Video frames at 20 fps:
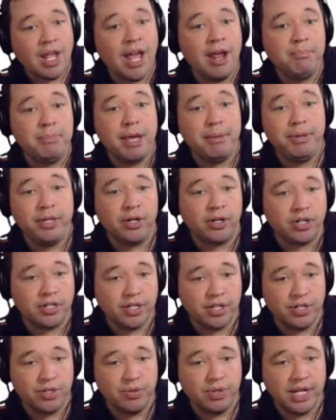and maybe you're going
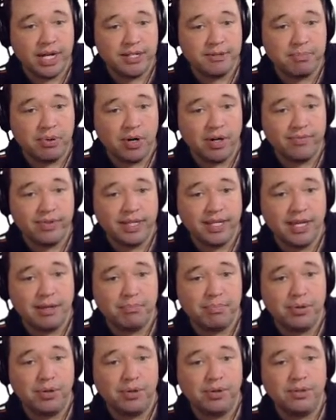to do that as part of a
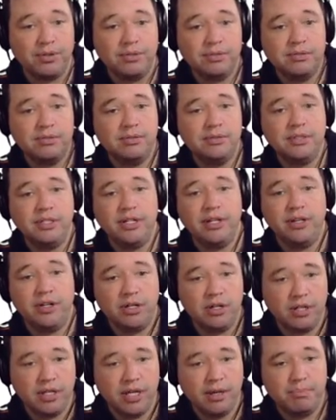git pull. You know, you're
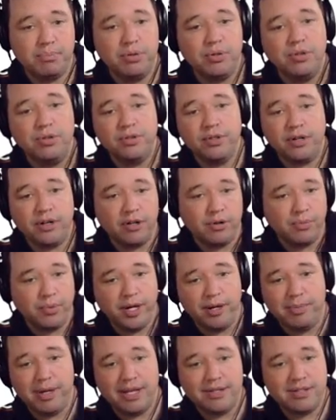going to git pull, you're going
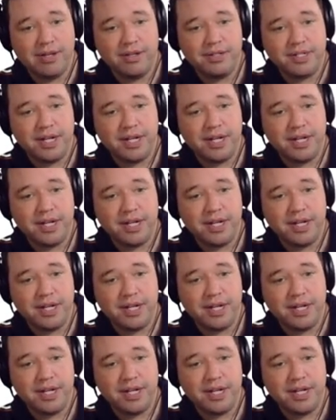to rebase on